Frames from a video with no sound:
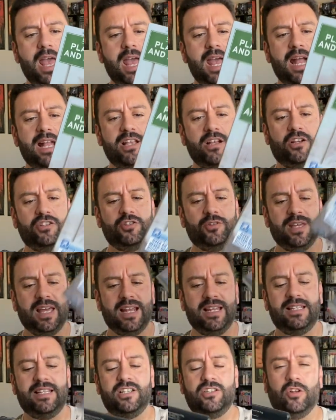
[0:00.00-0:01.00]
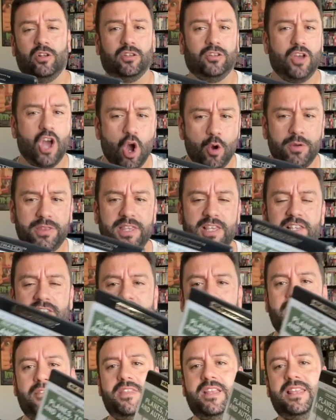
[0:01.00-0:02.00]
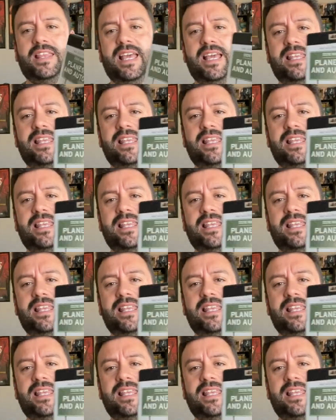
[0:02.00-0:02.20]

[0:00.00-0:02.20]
And you also get a digital code with this and everything like